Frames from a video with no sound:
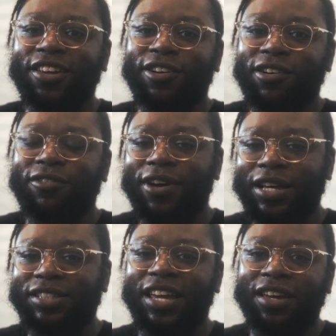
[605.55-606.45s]
you're
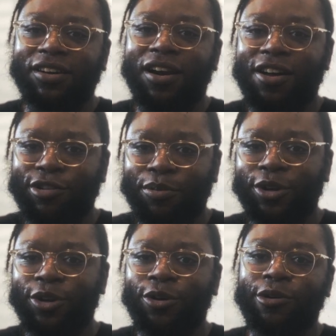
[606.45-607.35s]
investing in an
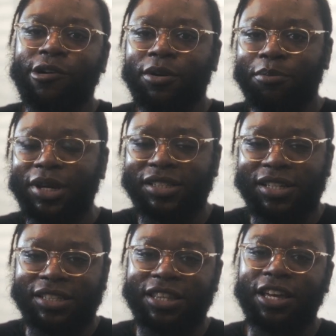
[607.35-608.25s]
entrepreneur and
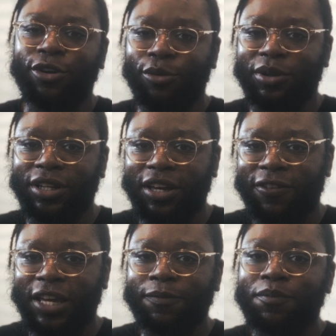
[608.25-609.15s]
business that you believe
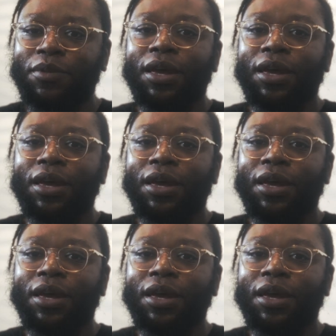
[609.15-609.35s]
in.